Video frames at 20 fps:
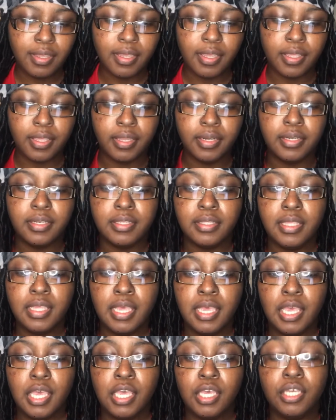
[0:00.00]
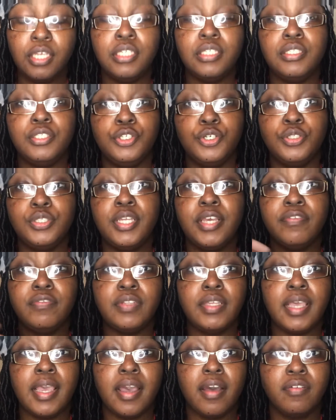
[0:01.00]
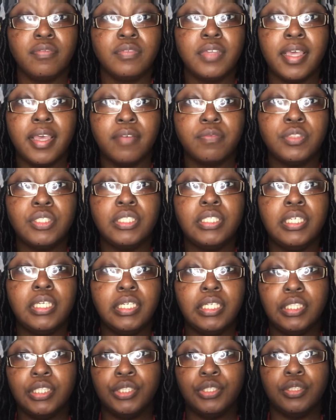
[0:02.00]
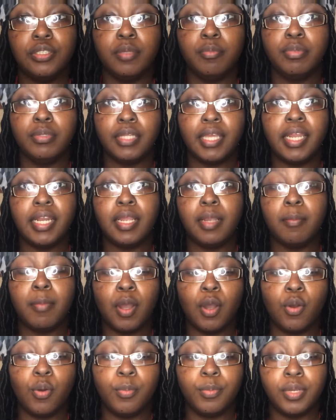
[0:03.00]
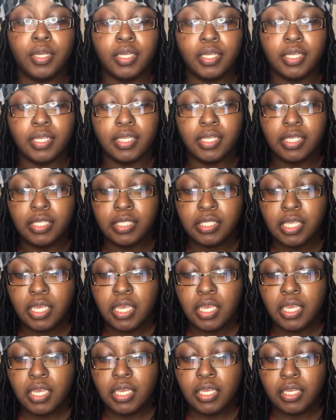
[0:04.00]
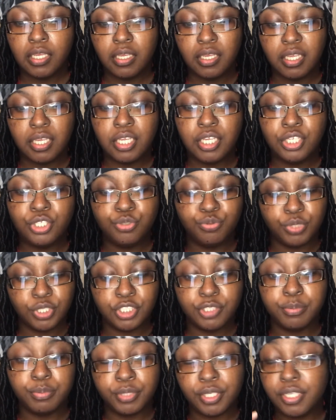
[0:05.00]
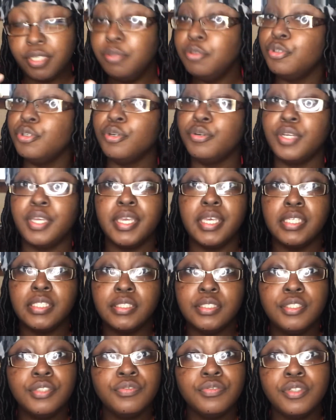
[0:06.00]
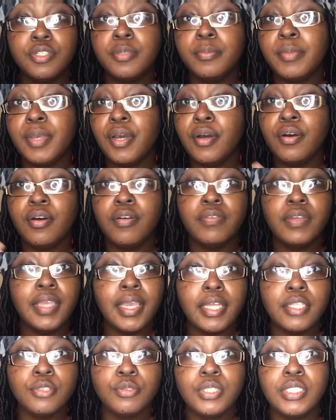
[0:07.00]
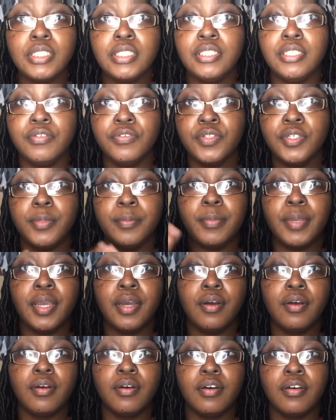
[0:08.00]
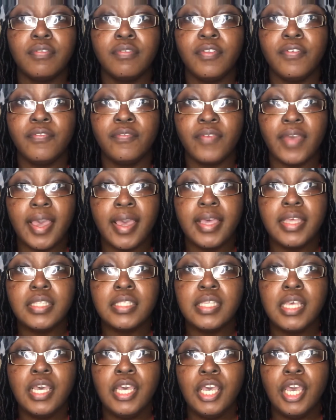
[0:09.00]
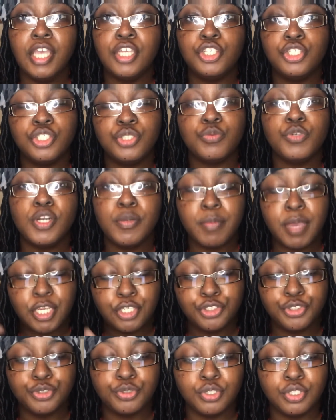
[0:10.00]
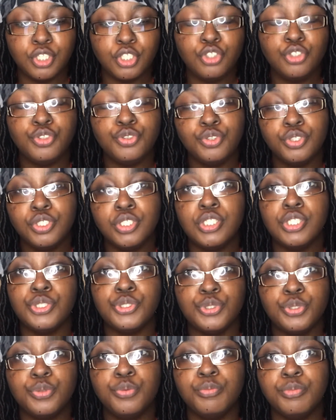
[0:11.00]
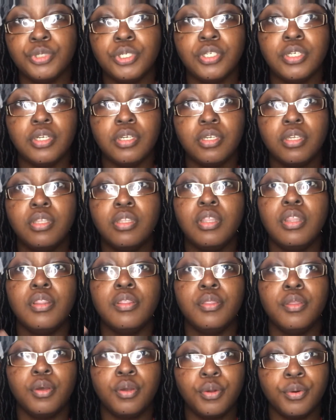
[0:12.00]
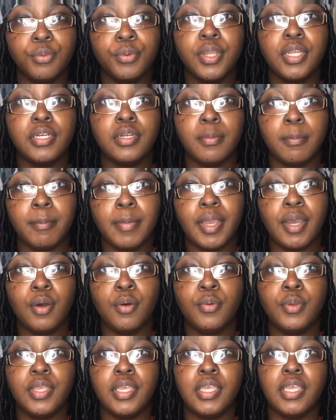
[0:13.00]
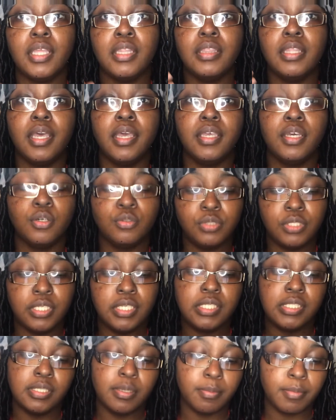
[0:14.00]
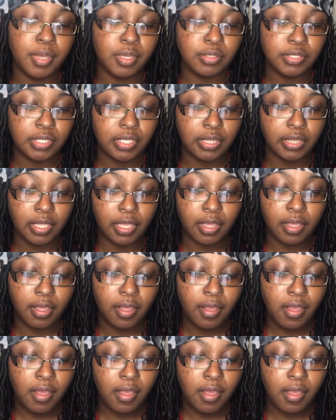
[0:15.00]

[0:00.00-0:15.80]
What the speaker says: And you'll definitely have to get into the planning mode, because each recipe, you know, it has different amount of calories, different amount of the fats, and you just want to make sure that you're consuming the correct amount and the healthiest amounts of that.